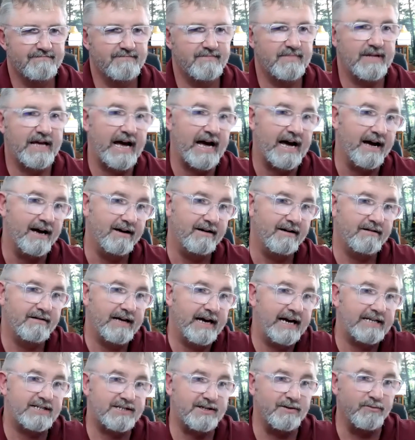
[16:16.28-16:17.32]
Ah,
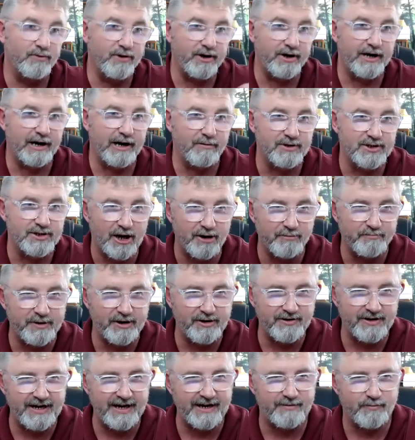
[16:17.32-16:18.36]
that's the word I was hoping to
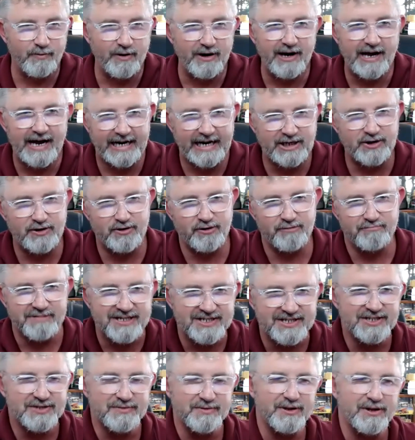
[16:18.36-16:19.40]
get. We like to do
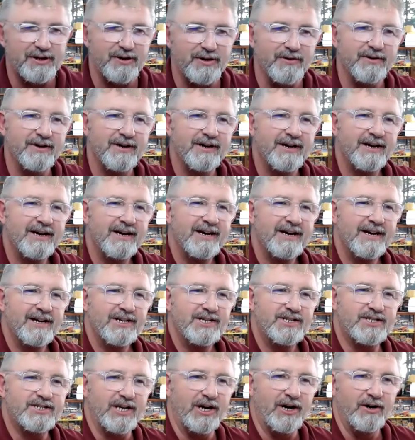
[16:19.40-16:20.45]
business with you.
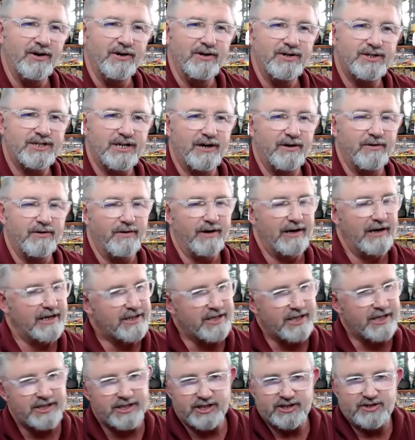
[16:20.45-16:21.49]
So, so uh,
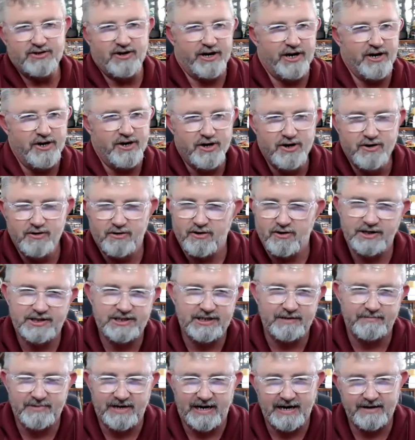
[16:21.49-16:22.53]
this is not a new
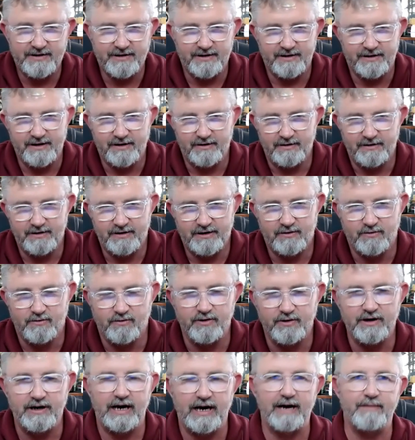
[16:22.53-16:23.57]
concept either, though. You know,
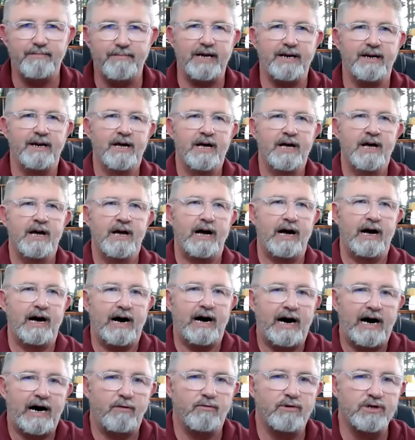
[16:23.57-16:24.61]
Gordon. I mean, uh,
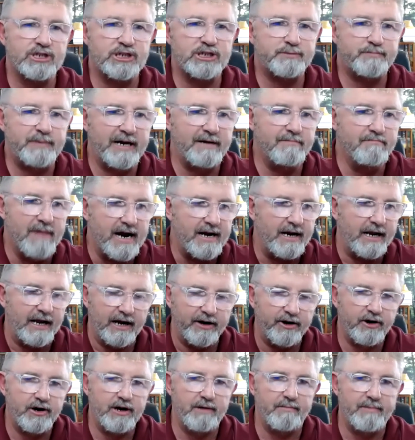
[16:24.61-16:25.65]
I will spend money. I
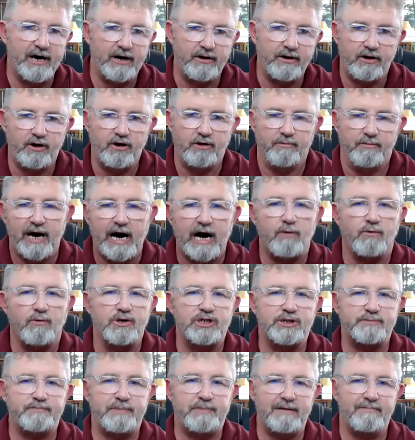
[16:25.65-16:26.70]
don't know about you, but I will
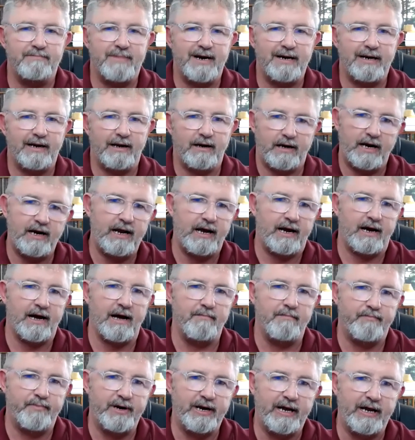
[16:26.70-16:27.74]
spend money at any
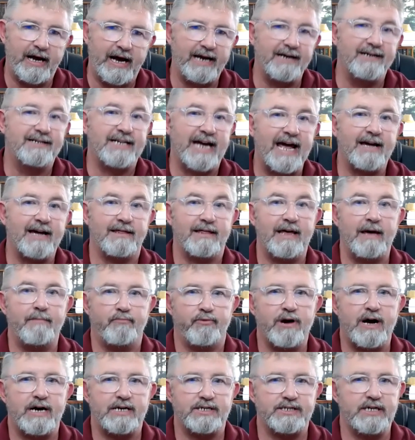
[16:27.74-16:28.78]
company and take their
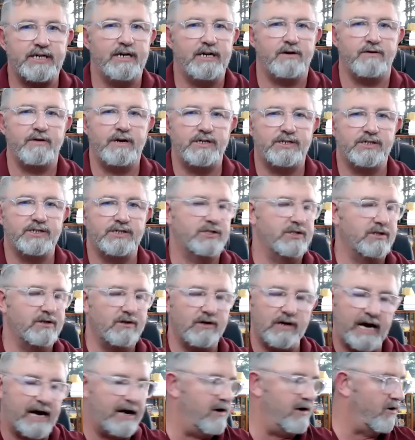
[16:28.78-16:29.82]
price increases
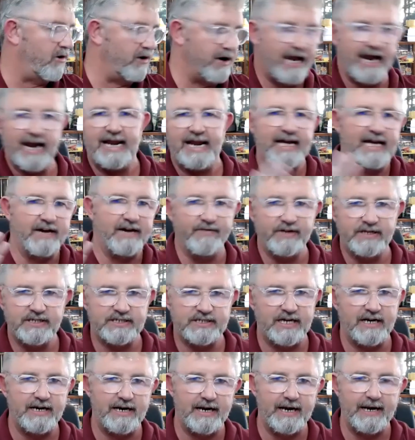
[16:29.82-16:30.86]
and on any given
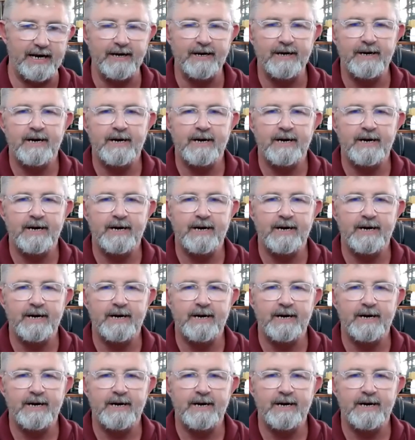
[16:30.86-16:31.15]
Sunday